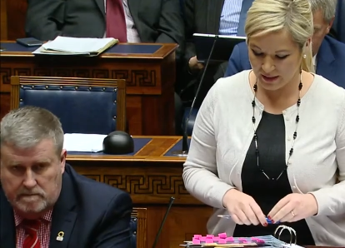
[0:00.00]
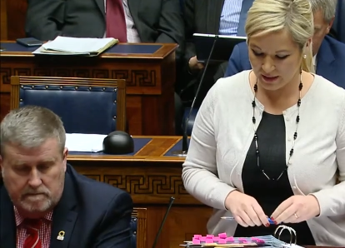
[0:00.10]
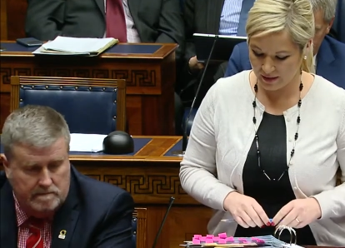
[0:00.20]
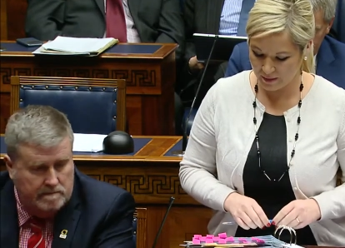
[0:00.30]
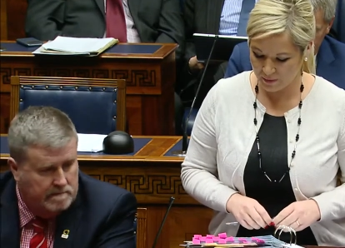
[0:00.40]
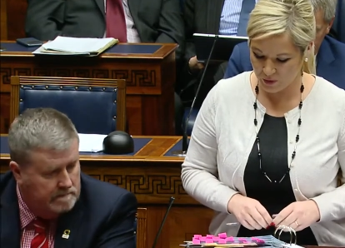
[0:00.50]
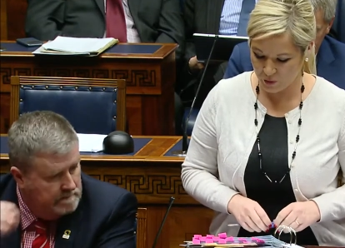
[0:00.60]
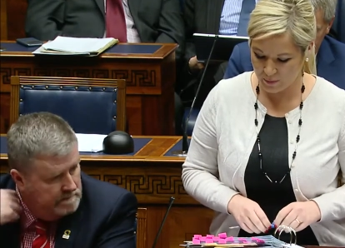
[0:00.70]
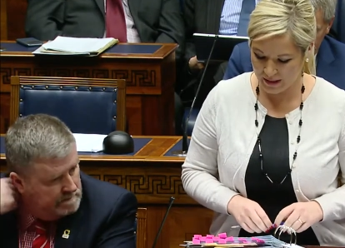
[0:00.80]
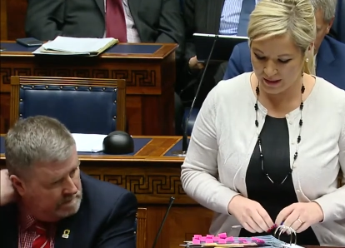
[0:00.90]
Speaker 1: system to
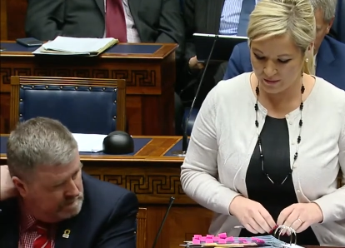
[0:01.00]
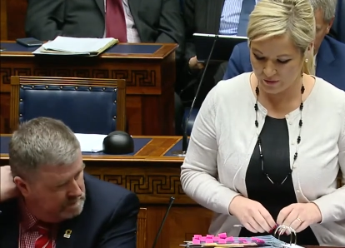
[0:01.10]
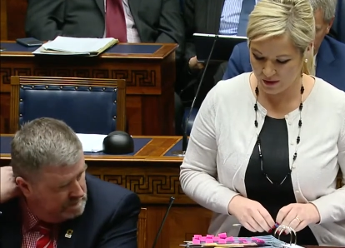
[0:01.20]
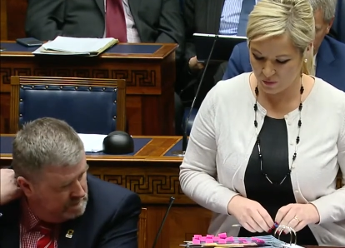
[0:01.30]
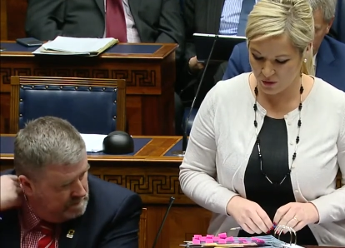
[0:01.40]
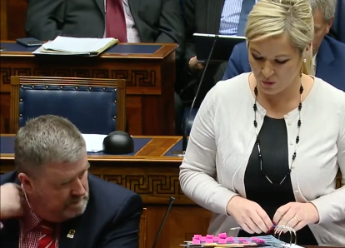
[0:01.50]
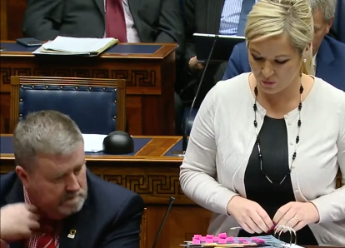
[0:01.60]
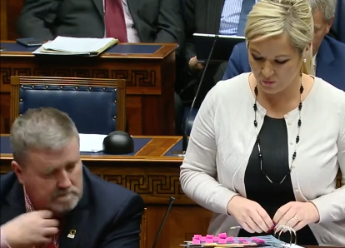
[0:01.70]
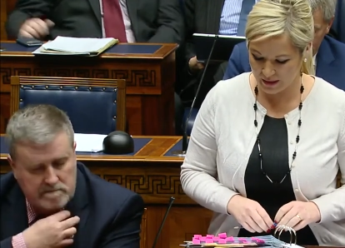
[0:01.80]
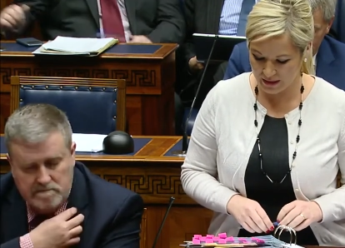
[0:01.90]
replace EFS was
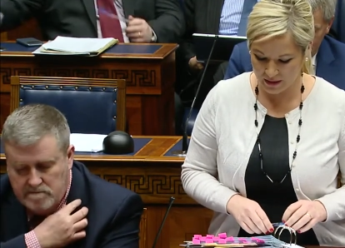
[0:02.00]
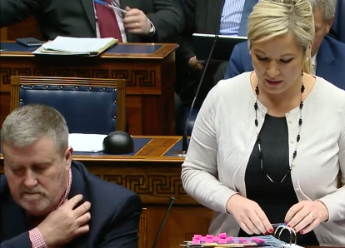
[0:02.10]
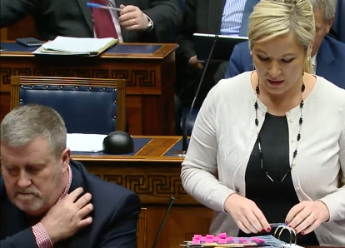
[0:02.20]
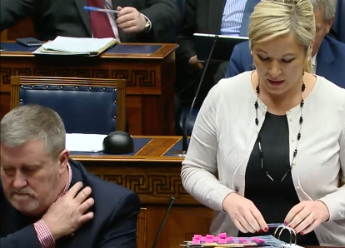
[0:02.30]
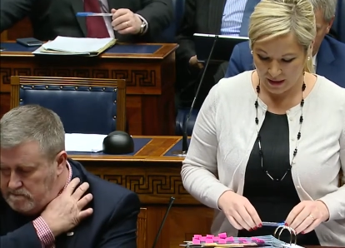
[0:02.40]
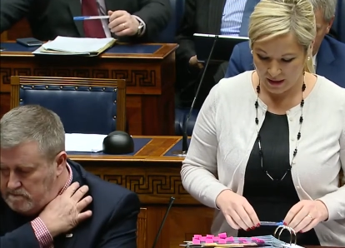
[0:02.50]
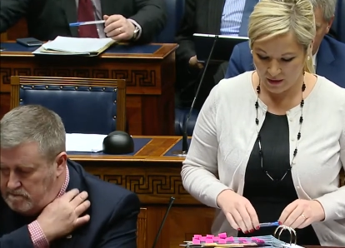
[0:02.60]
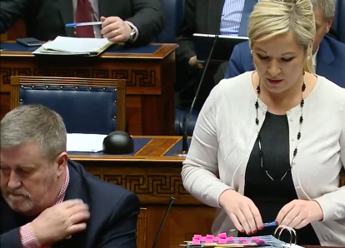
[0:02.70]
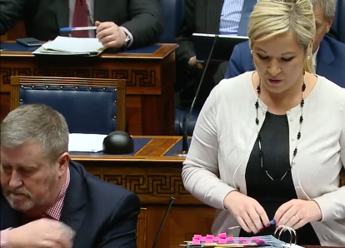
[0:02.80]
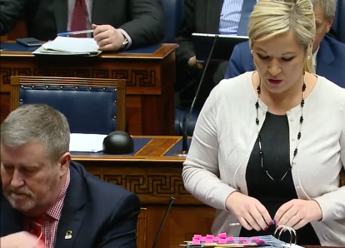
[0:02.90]
notified
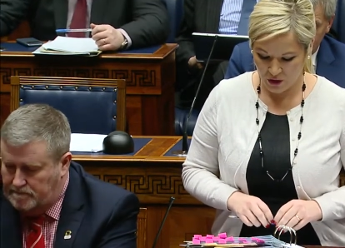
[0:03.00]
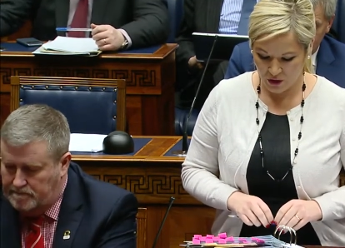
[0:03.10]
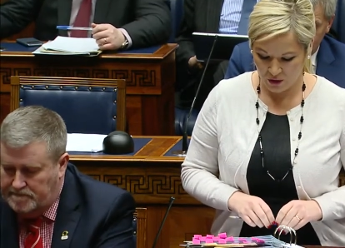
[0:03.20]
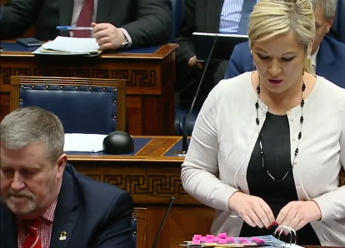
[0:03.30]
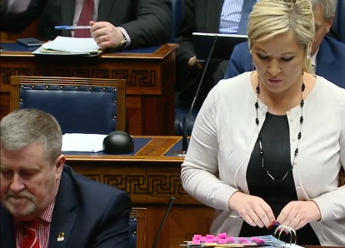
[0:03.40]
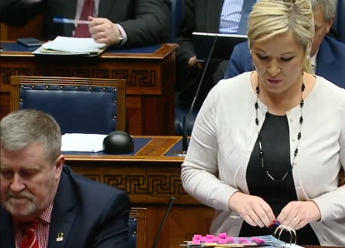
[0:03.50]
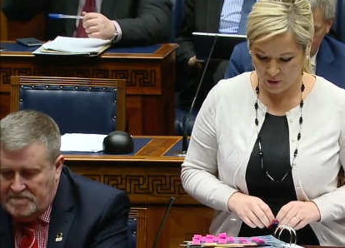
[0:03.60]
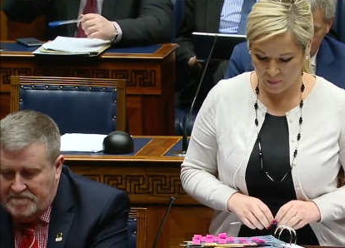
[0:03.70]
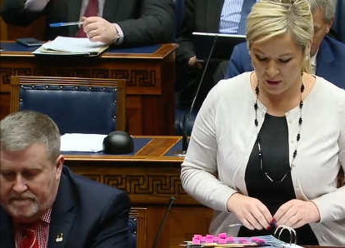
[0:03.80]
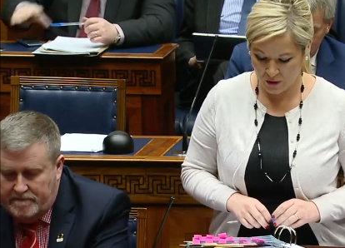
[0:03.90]
in the Official Journal of the
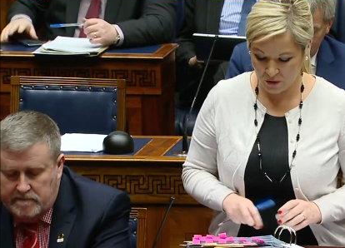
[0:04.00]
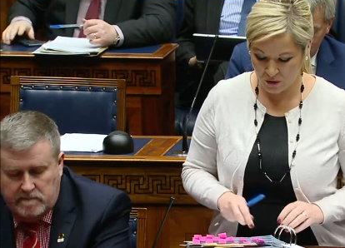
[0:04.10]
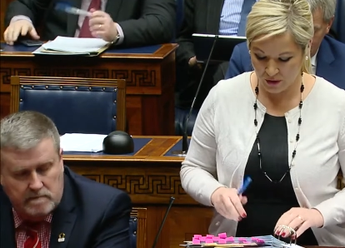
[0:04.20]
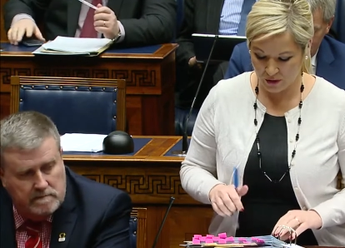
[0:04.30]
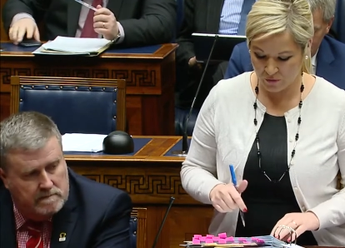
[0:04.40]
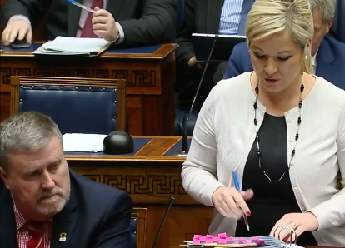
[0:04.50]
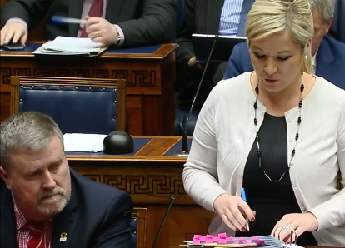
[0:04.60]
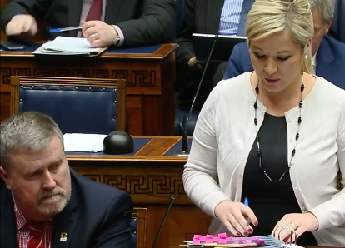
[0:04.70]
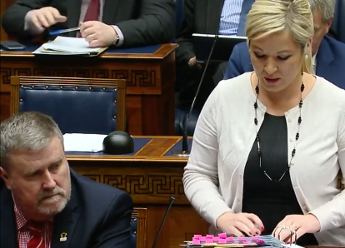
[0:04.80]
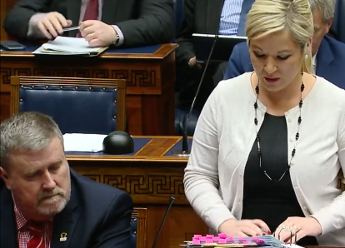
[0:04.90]
European Union in the
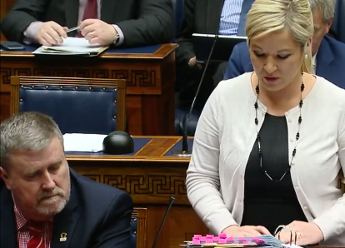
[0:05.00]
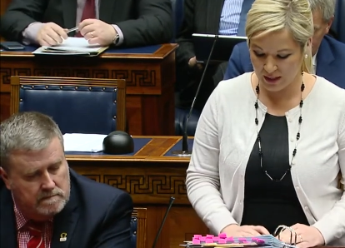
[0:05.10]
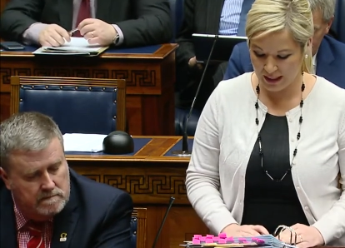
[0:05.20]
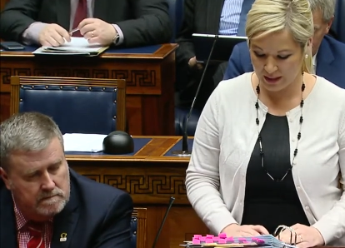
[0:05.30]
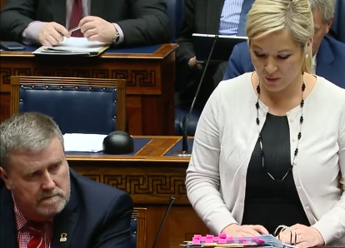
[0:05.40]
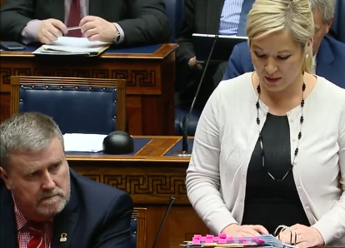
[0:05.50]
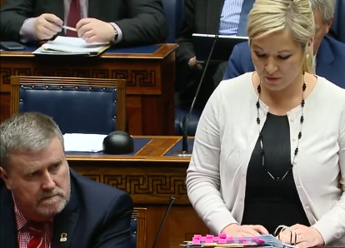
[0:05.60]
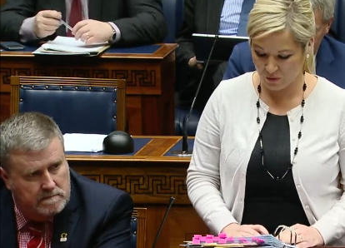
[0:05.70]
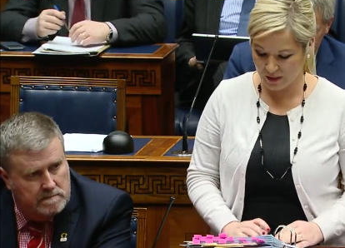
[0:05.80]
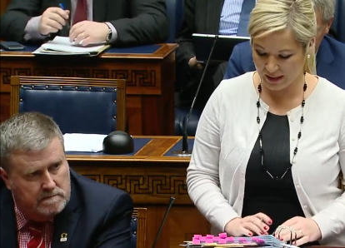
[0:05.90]
first week of July
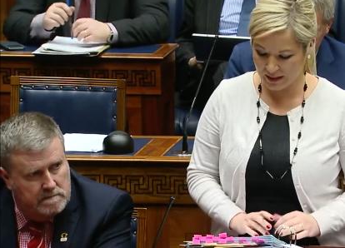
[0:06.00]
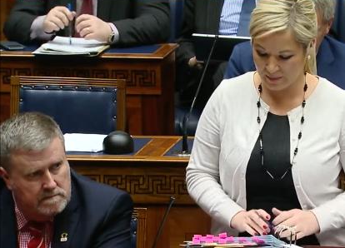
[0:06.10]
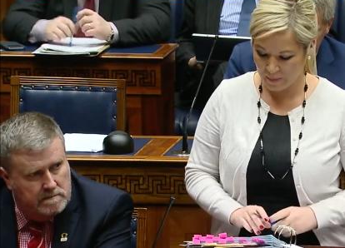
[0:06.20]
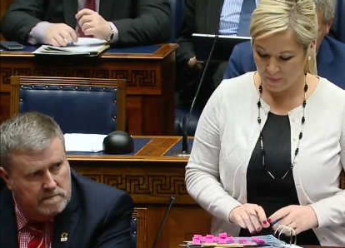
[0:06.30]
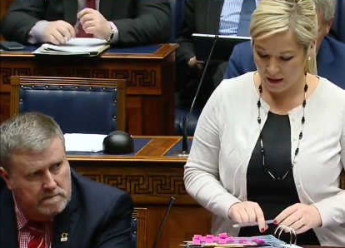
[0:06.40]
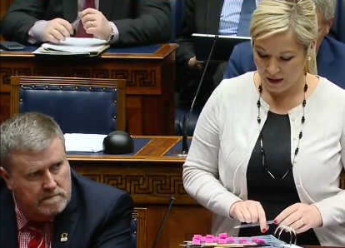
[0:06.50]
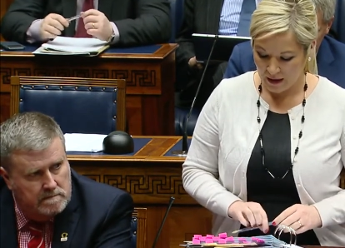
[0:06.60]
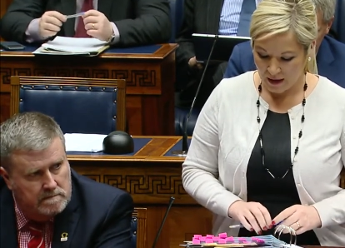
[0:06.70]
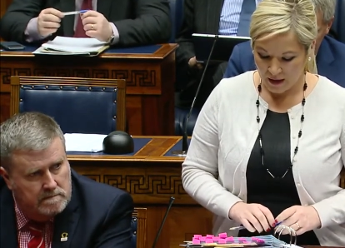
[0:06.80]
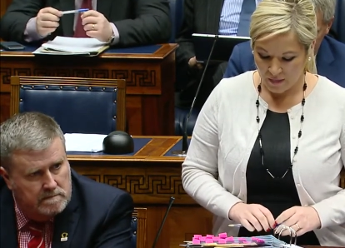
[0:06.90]
2014.
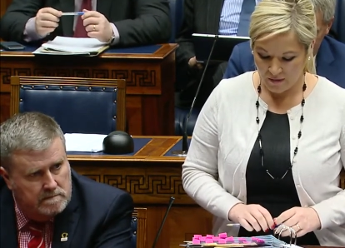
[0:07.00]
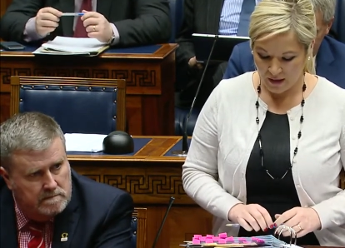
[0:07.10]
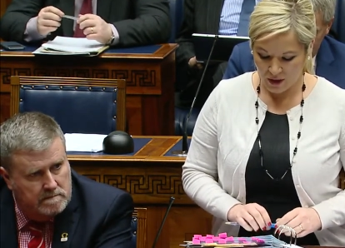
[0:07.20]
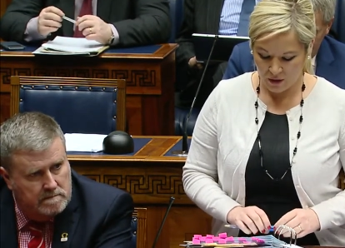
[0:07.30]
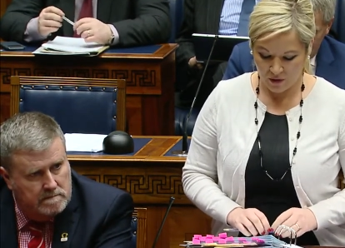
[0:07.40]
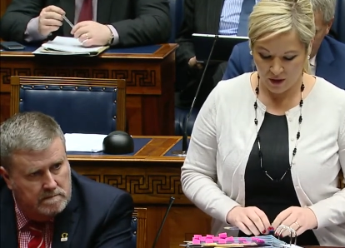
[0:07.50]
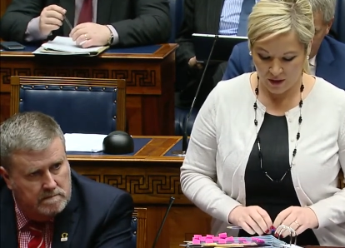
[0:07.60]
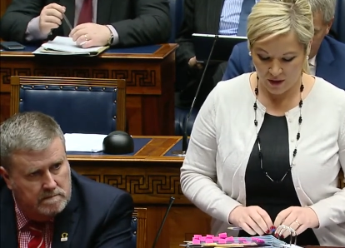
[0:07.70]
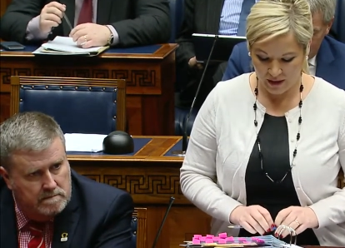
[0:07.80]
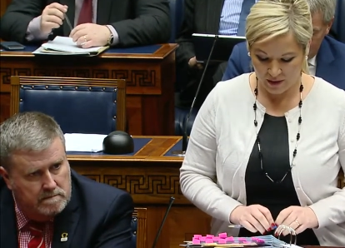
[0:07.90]
The value of the
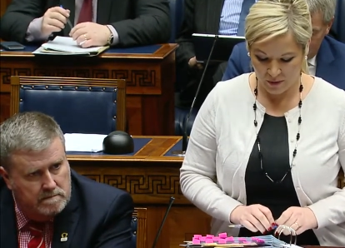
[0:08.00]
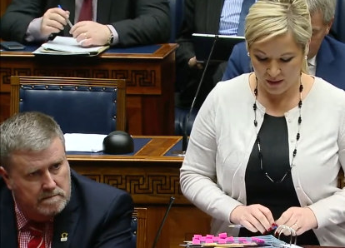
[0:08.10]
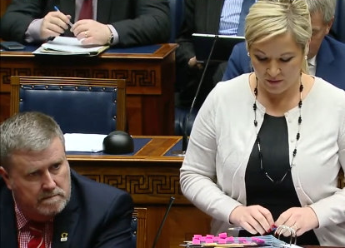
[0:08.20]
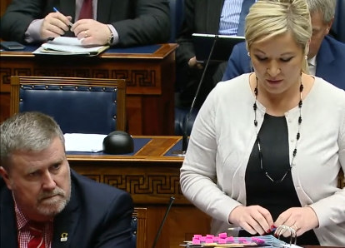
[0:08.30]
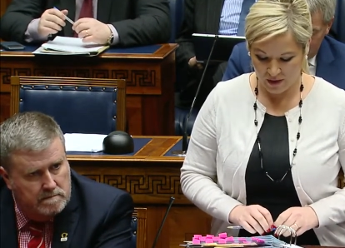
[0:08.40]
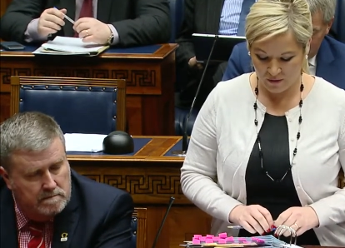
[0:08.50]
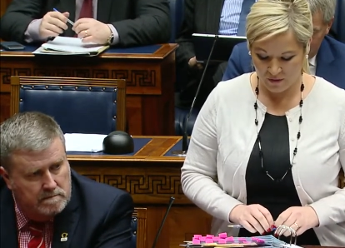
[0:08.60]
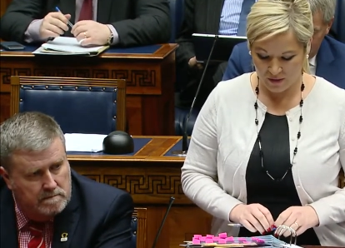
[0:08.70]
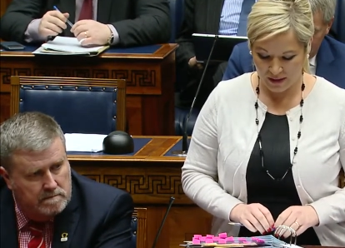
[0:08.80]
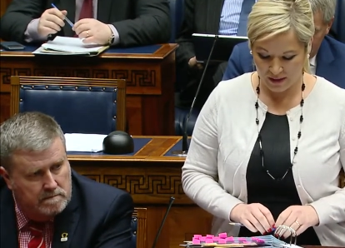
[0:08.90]
contract was given as
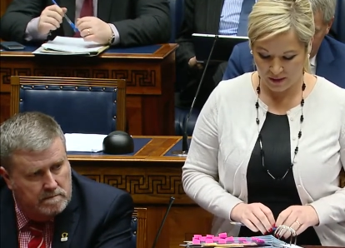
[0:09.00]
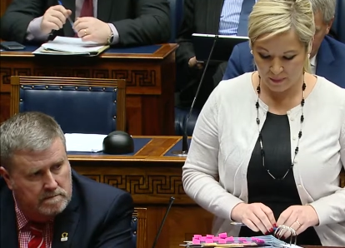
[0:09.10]
56